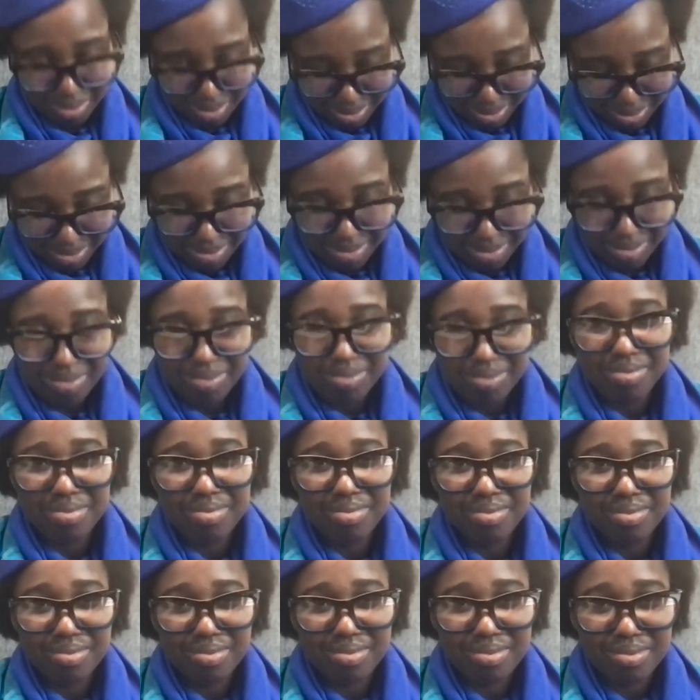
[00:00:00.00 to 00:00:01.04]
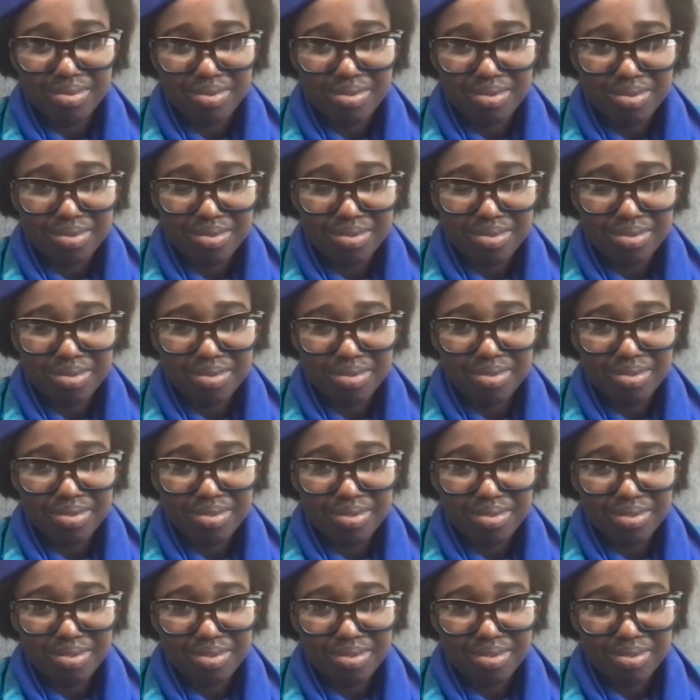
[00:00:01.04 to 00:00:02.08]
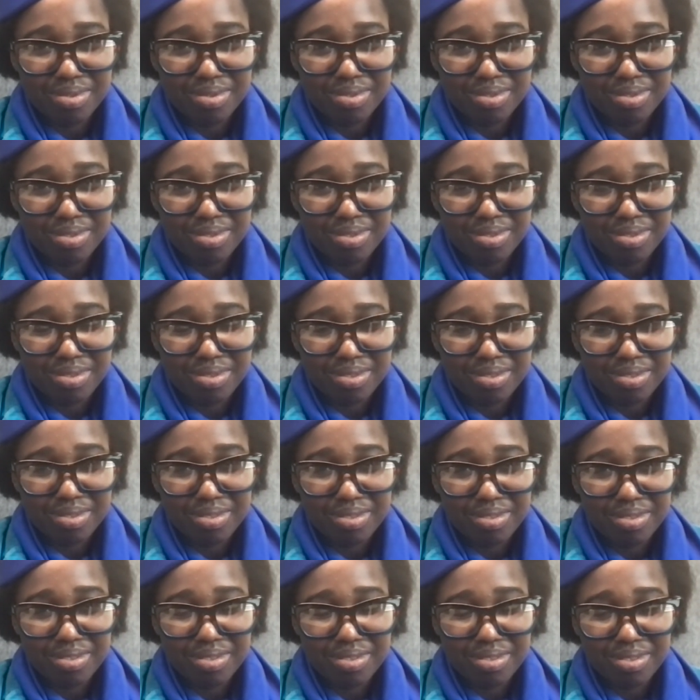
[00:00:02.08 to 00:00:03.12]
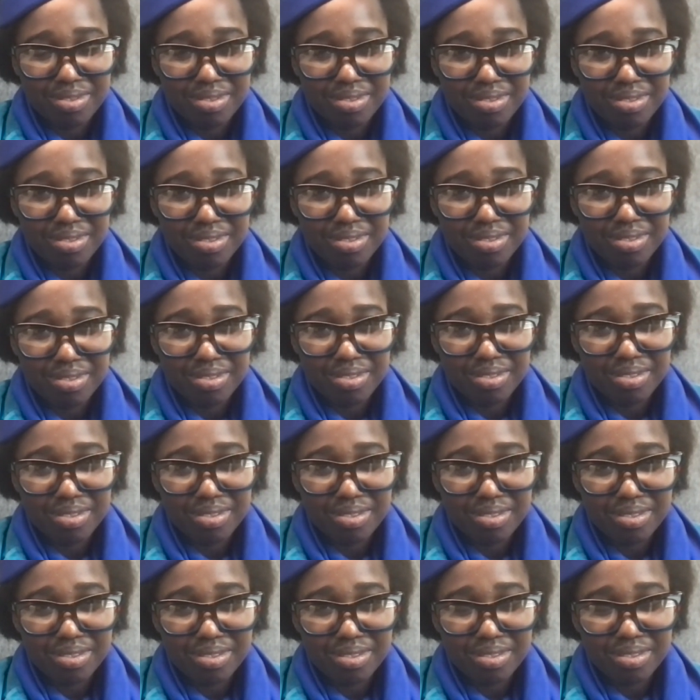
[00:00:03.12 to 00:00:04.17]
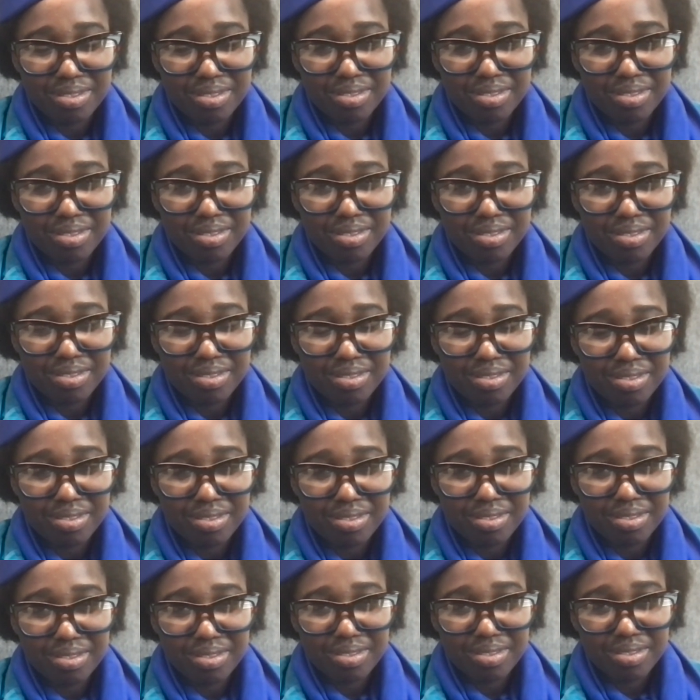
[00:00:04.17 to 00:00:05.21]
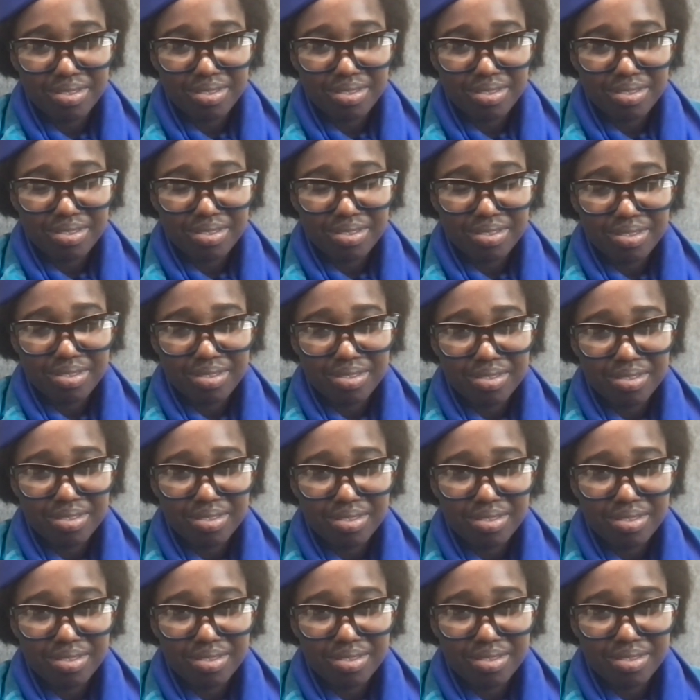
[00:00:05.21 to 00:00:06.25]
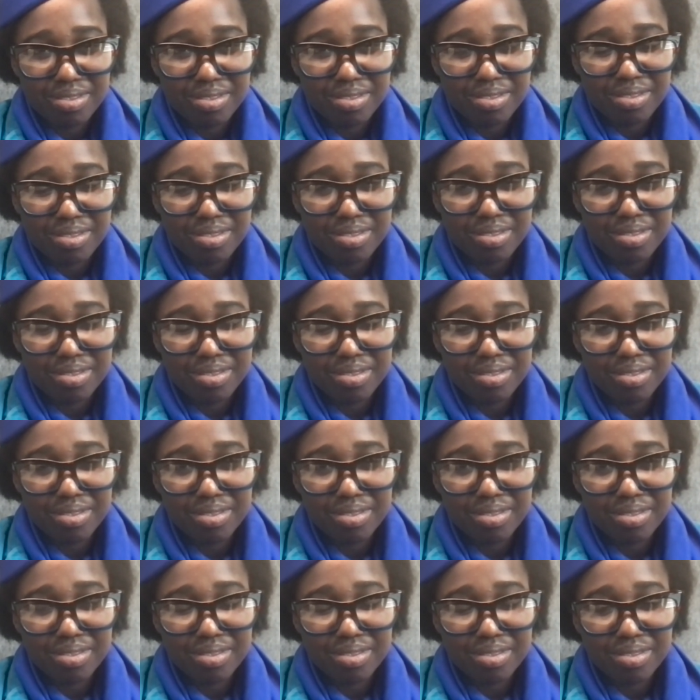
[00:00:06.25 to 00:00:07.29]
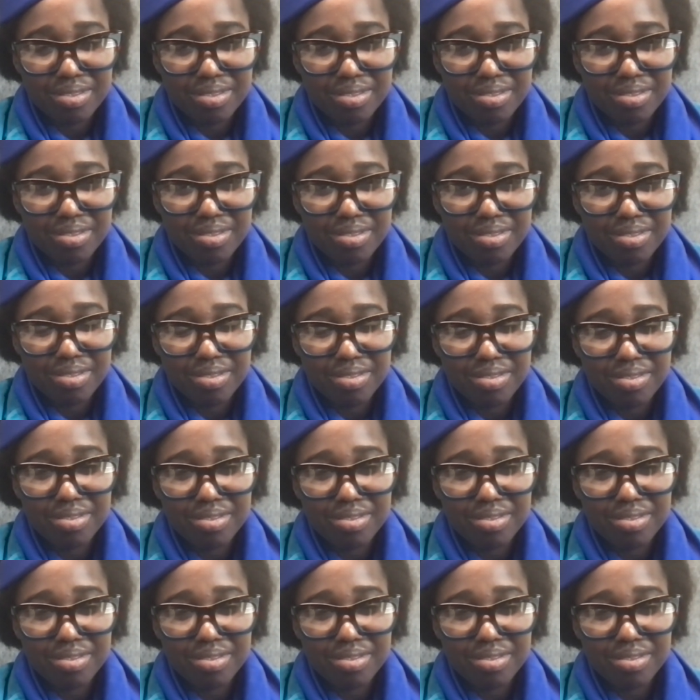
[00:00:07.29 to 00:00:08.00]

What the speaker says: No words are spoken by the person on screen.